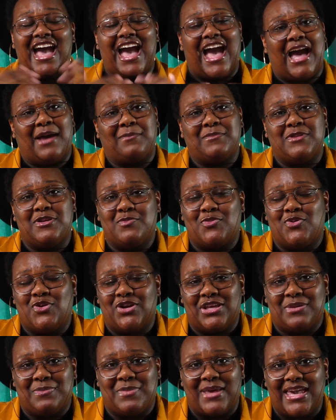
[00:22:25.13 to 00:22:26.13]
I'm
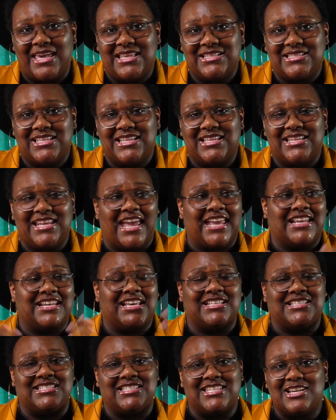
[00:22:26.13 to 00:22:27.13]
Neimoya Basden. And
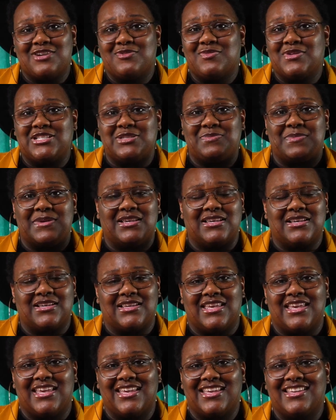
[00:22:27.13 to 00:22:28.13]
until we speak
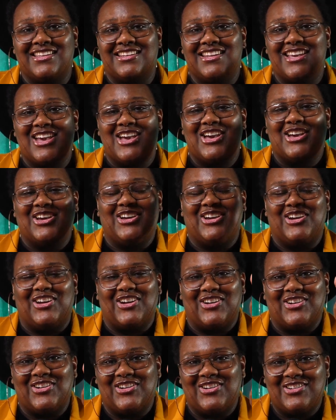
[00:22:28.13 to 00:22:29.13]
again,
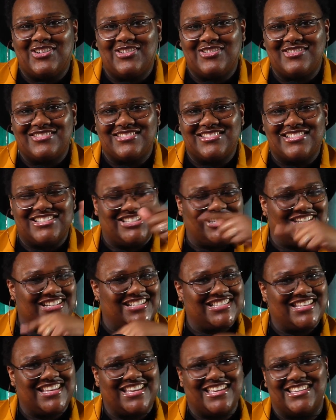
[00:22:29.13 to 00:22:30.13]
girl,
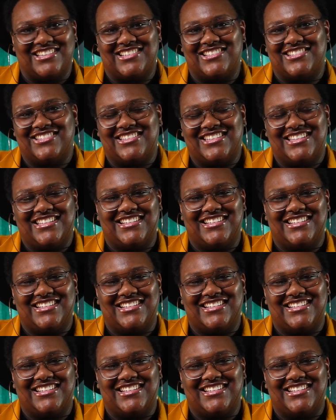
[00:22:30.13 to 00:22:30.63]
just heal.